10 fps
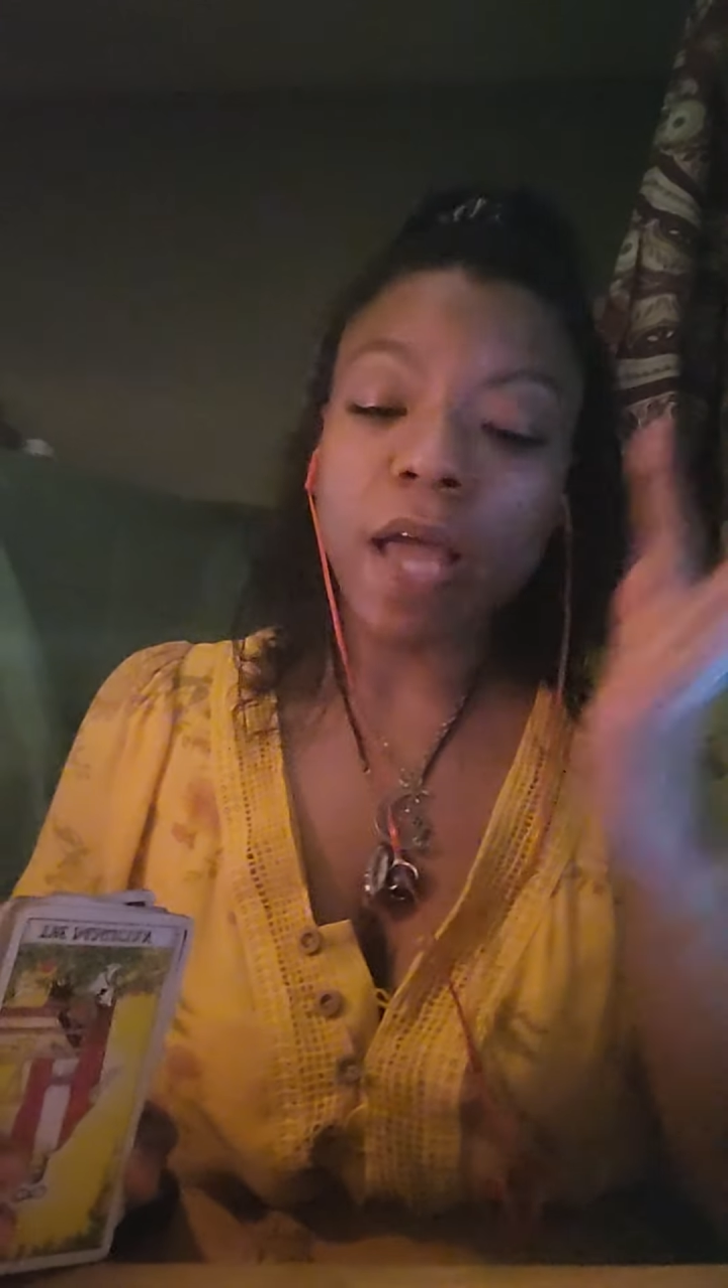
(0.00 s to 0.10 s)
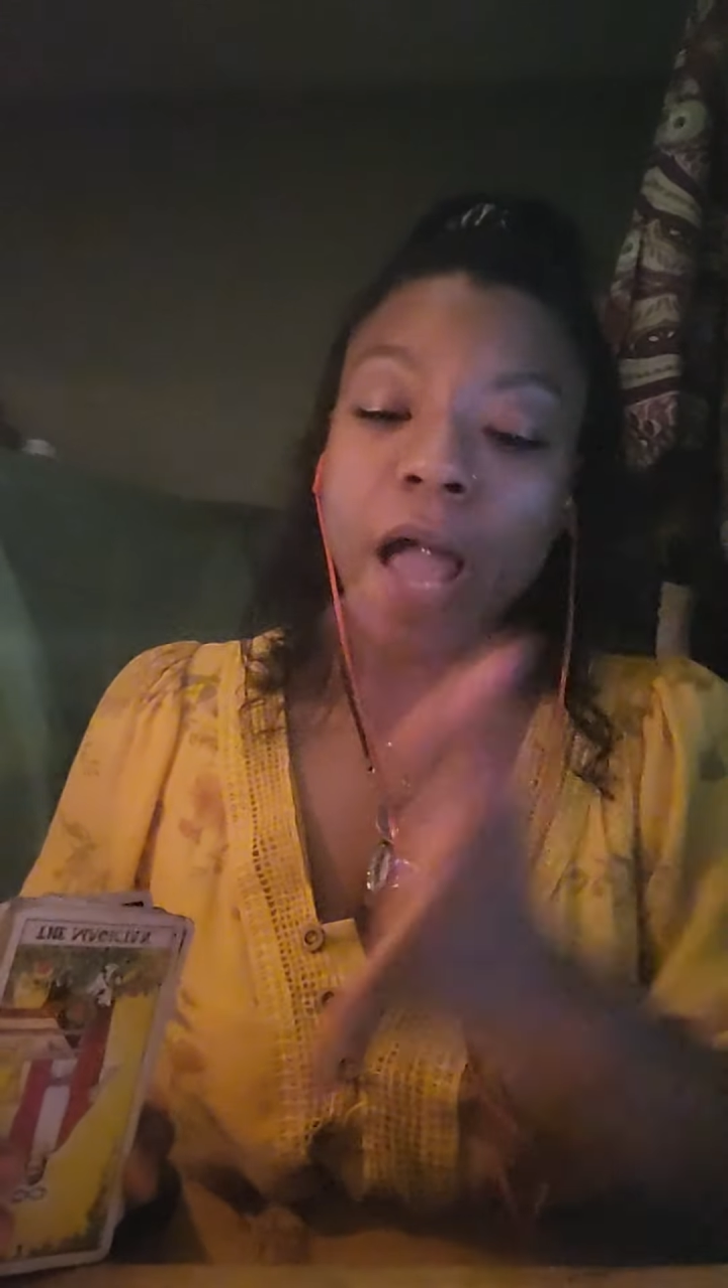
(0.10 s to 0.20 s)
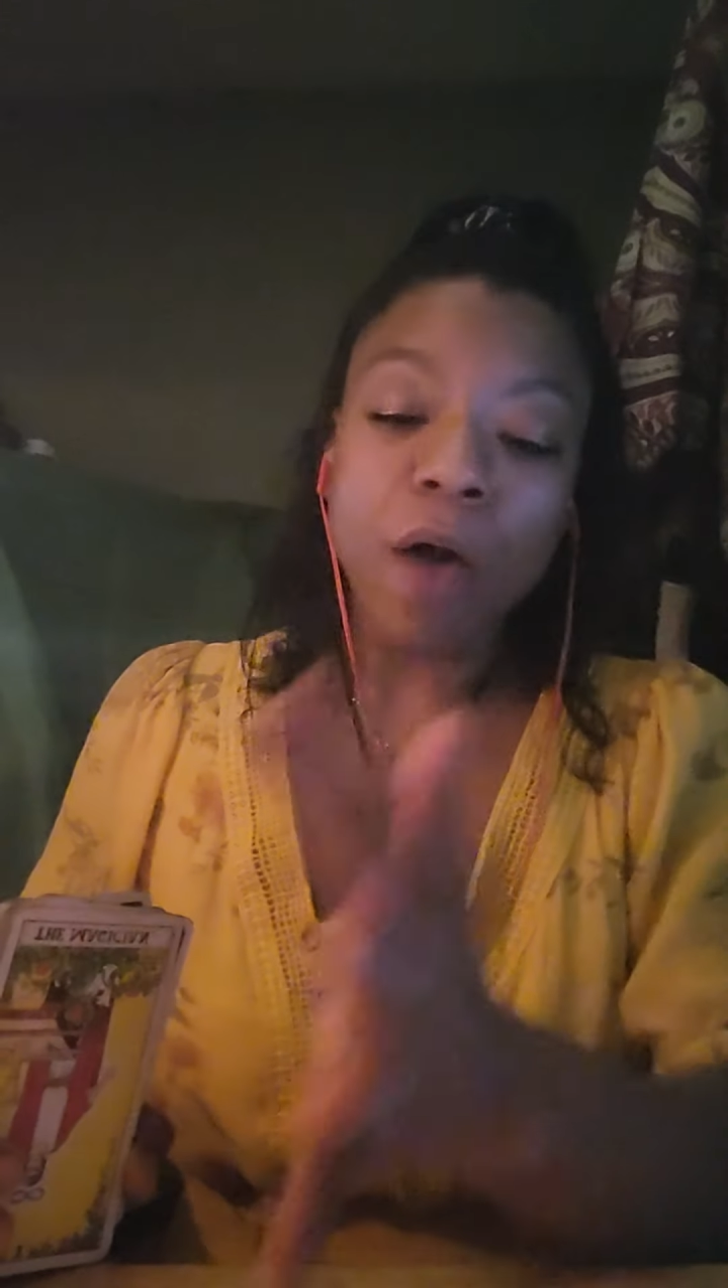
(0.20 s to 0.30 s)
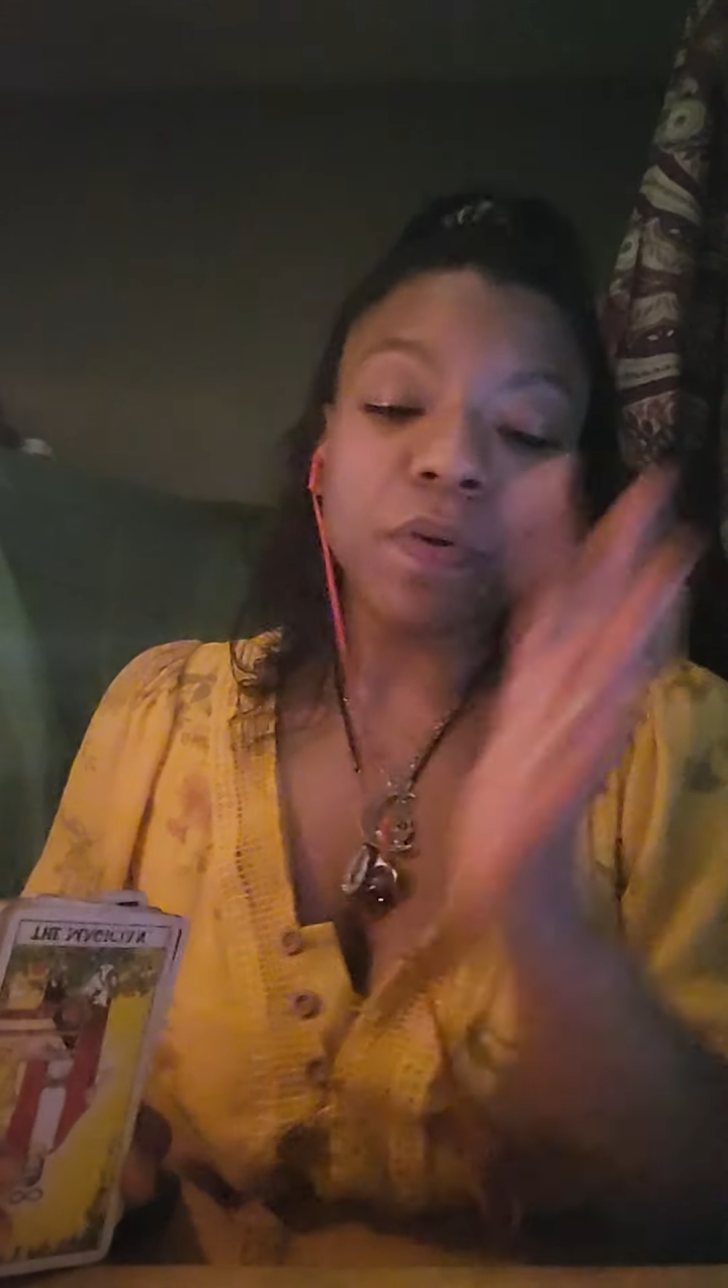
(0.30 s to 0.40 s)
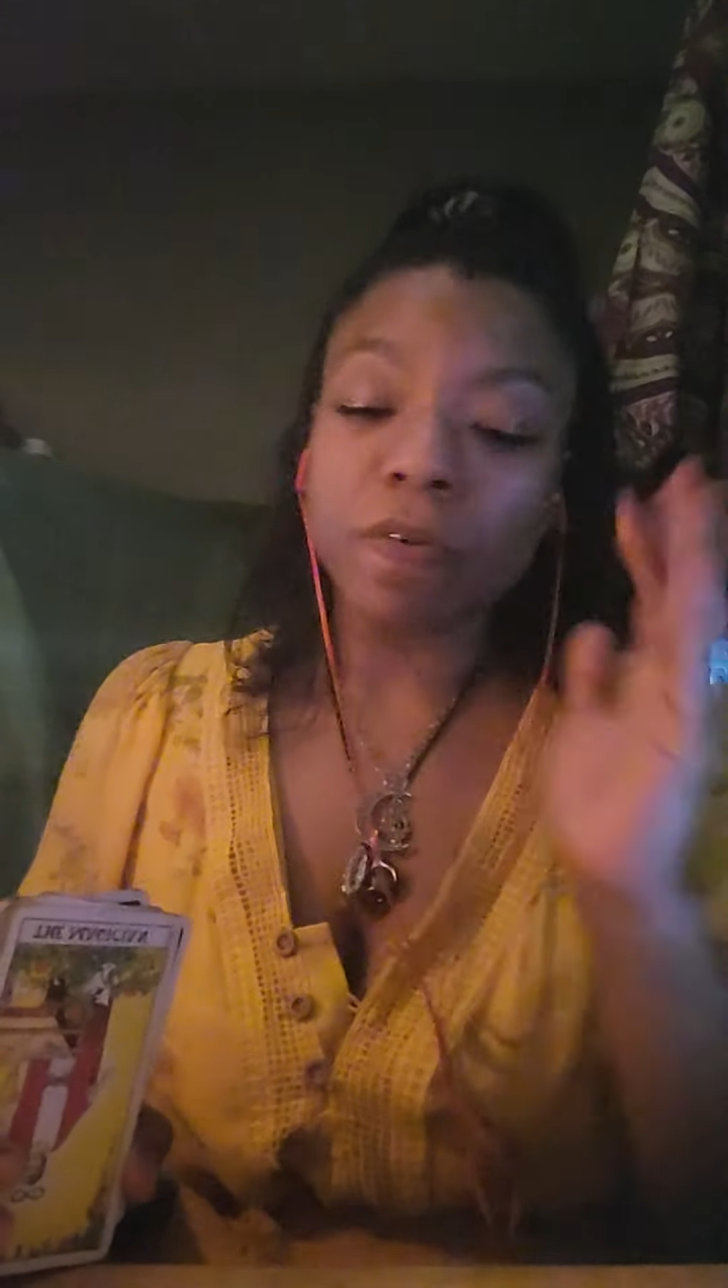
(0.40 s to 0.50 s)

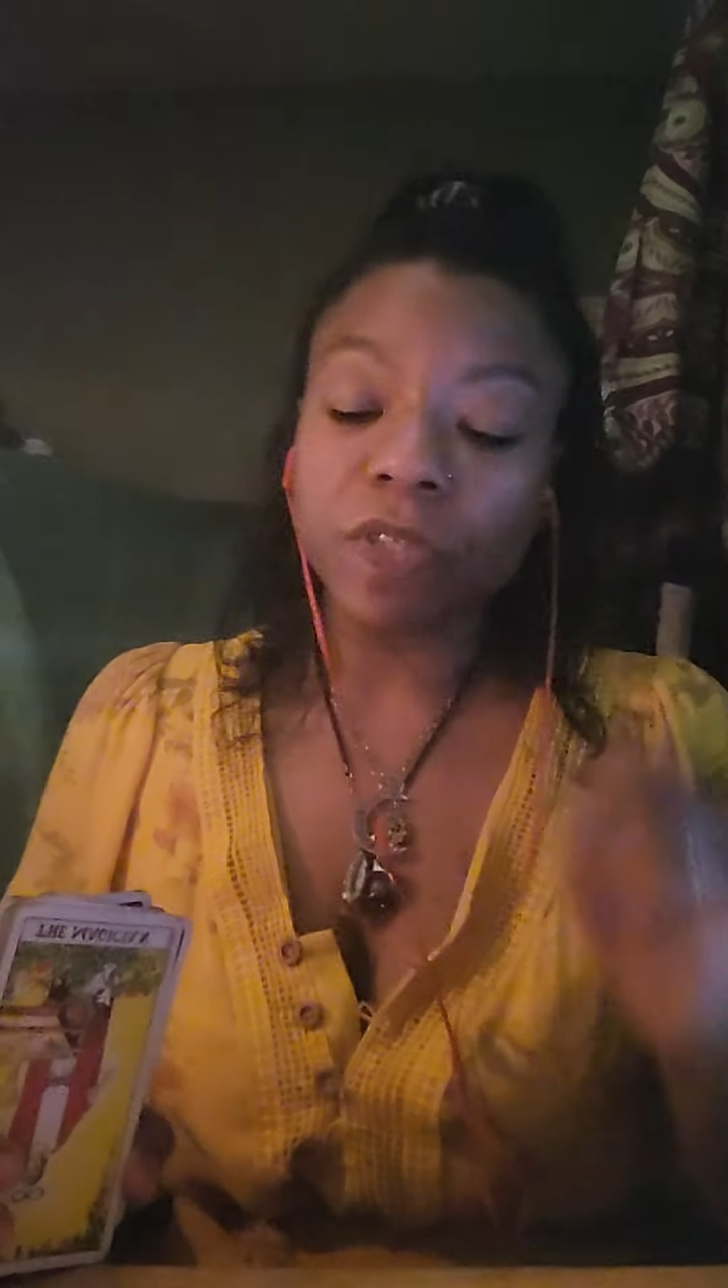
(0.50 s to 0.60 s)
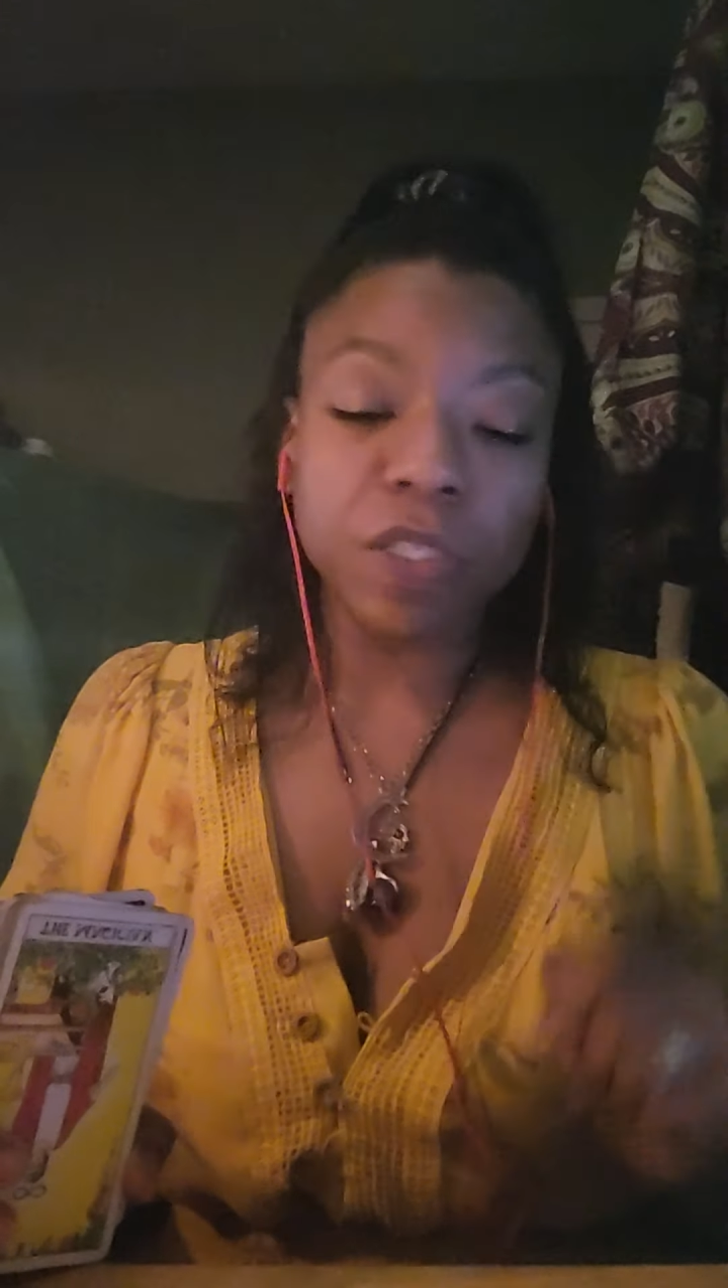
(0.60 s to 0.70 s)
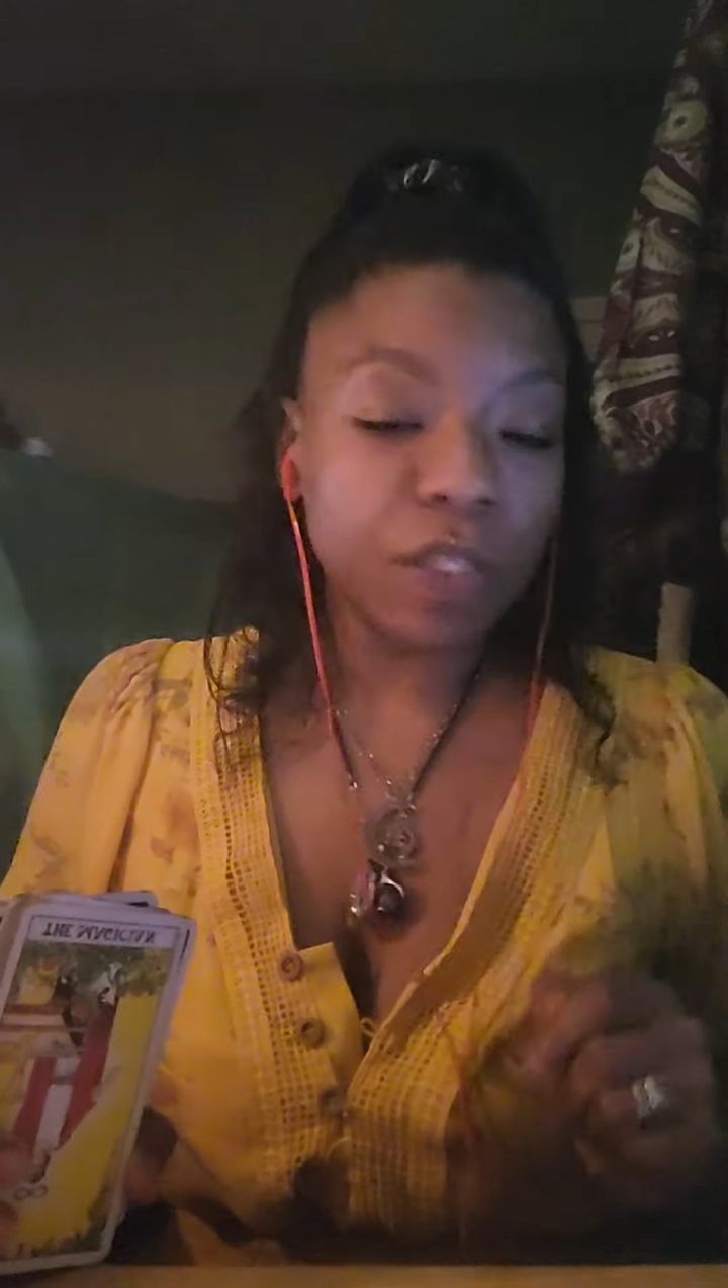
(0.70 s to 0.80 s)
out of this